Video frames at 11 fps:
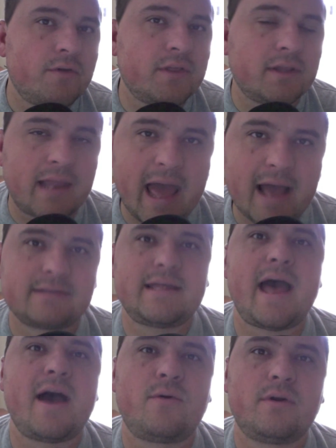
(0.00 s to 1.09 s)
The last
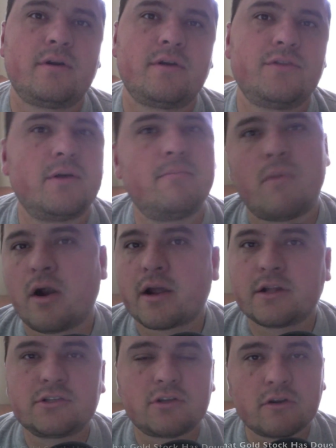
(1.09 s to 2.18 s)
hour, the
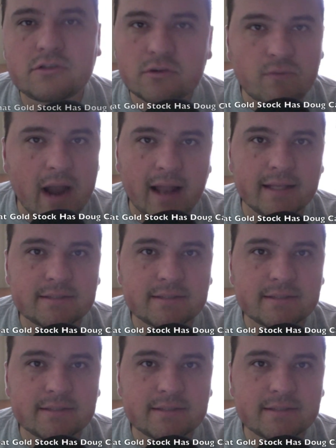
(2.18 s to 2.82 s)
market starts to rally.